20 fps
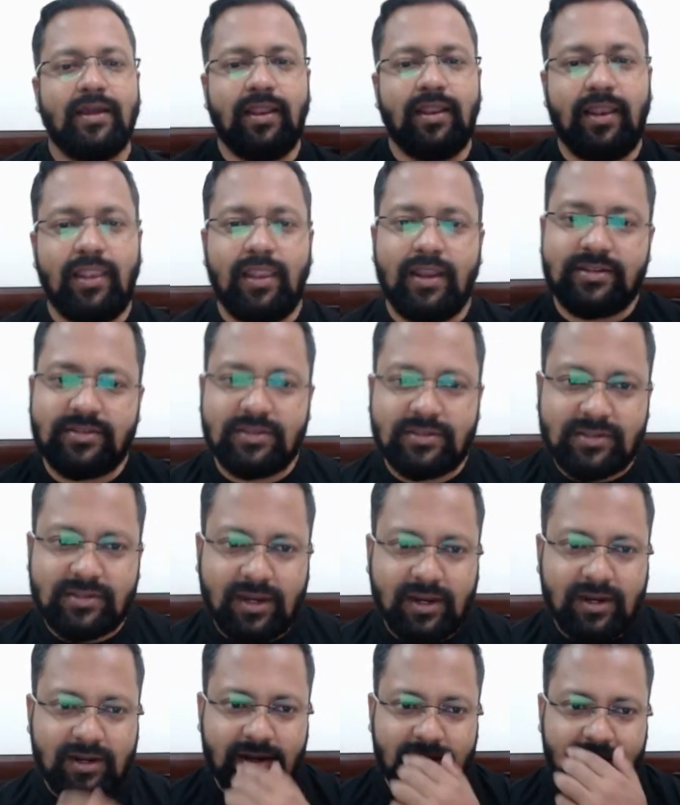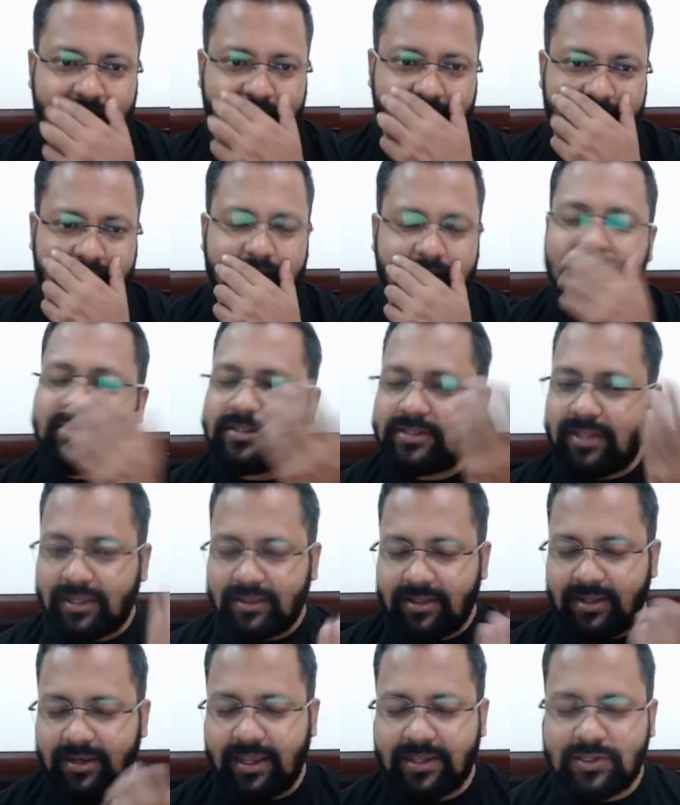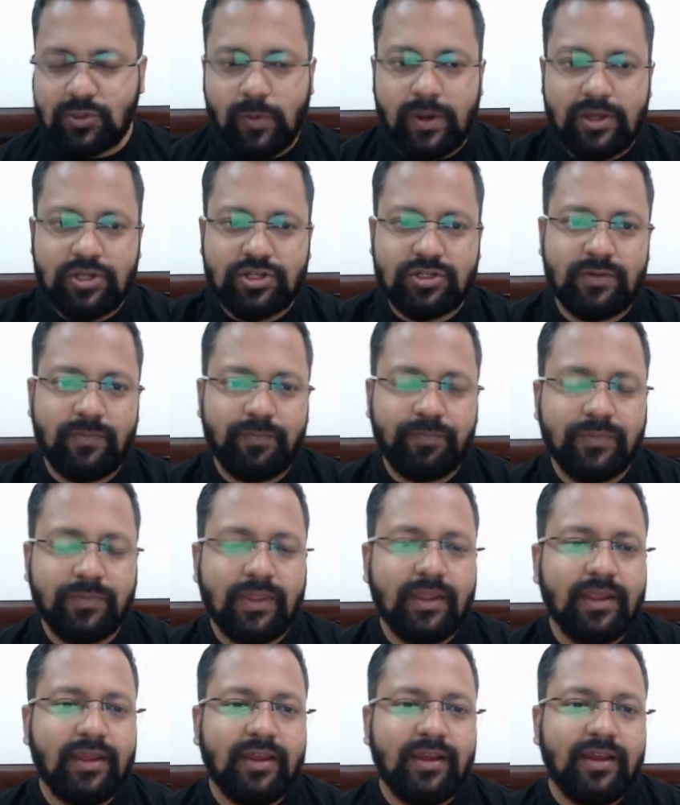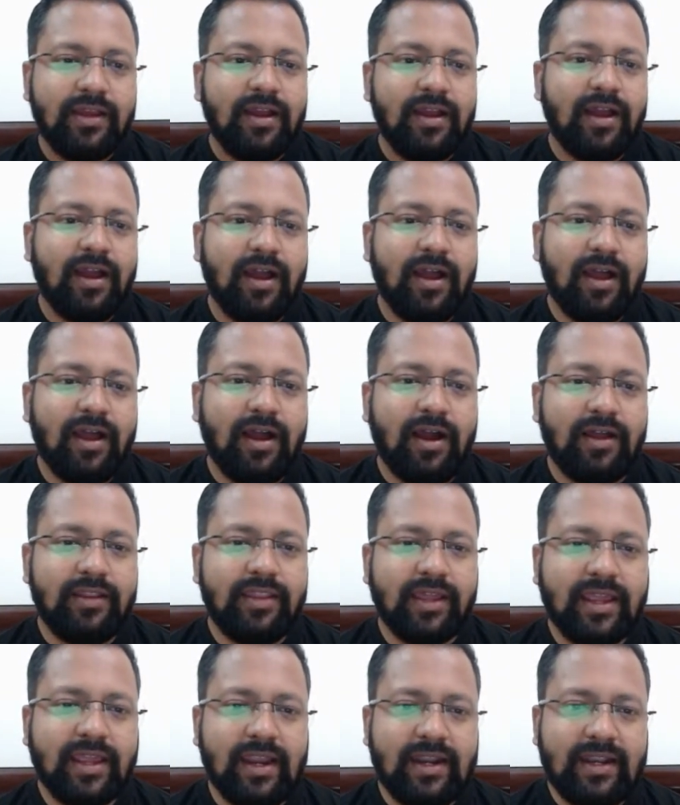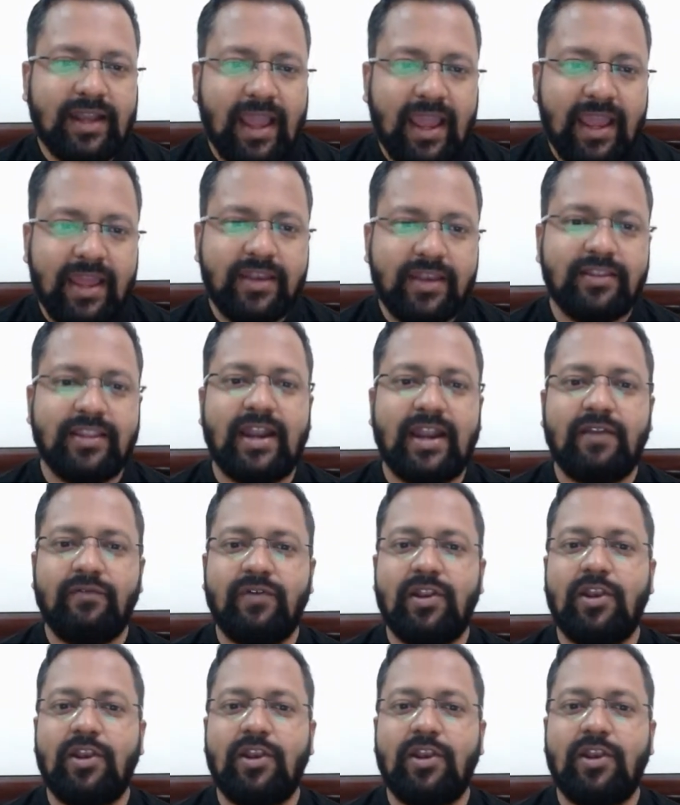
Let's start. Let's take the next question. The cation that will